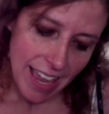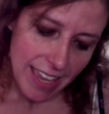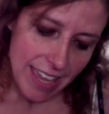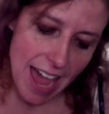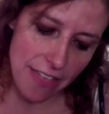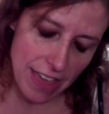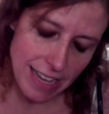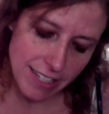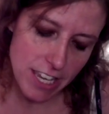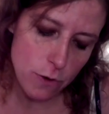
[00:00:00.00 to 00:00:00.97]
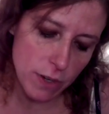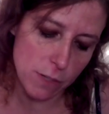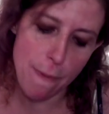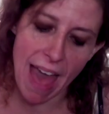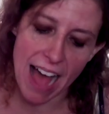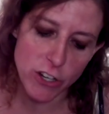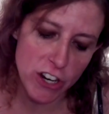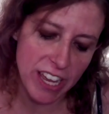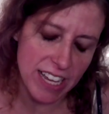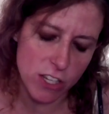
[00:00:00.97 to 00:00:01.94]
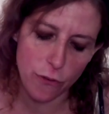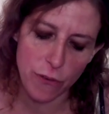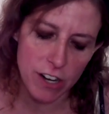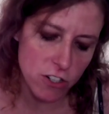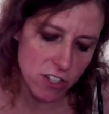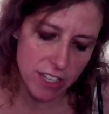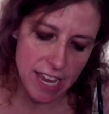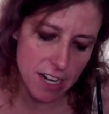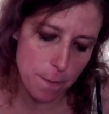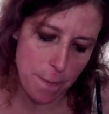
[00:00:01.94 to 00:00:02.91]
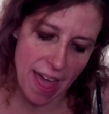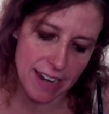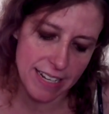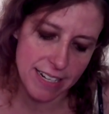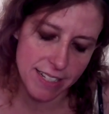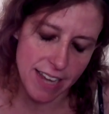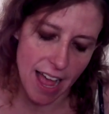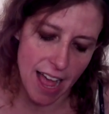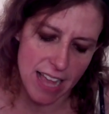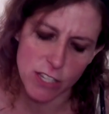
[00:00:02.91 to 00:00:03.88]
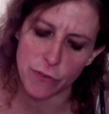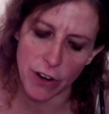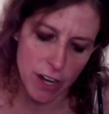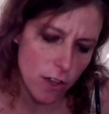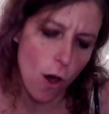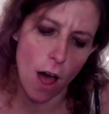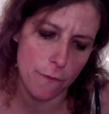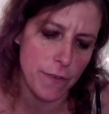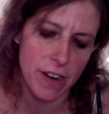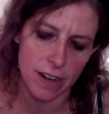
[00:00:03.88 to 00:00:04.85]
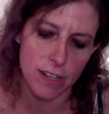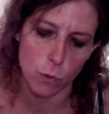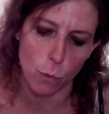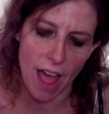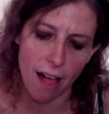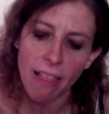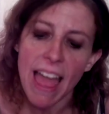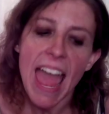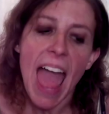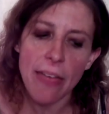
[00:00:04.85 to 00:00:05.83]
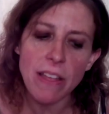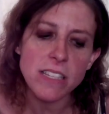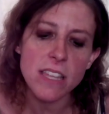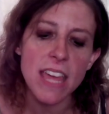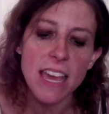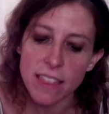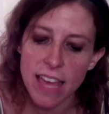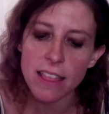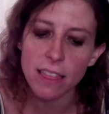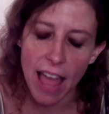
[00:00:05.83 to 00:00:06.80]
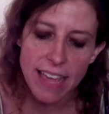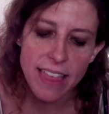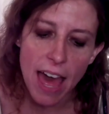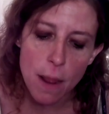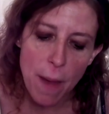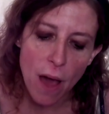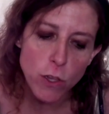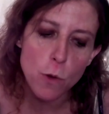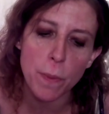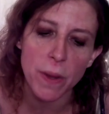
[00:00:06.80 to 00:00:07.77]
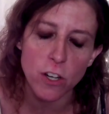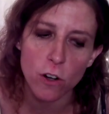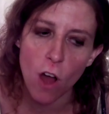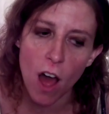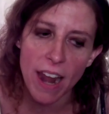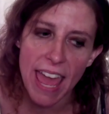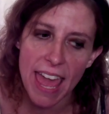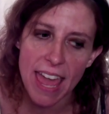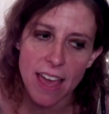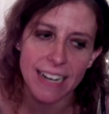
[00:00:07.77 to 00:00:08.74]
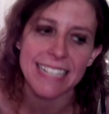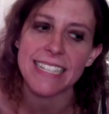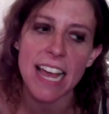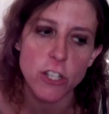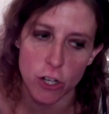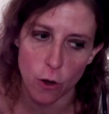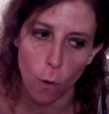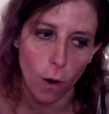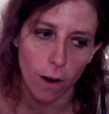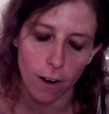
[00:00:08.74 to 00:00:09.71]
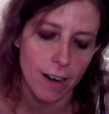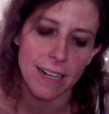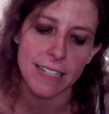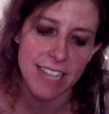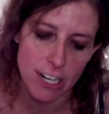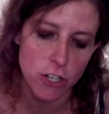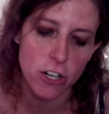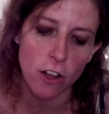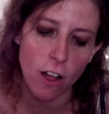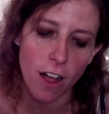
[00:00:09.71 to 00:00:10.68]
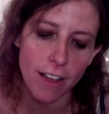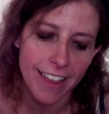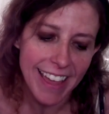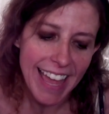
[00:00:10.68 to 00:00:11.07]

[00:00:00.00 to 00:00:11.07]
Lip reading: Yeah, they see you as magic, as fiercely independent, as very confident as well. And that's the thing, they like that about you, but you're not an attention whore or an attention hog.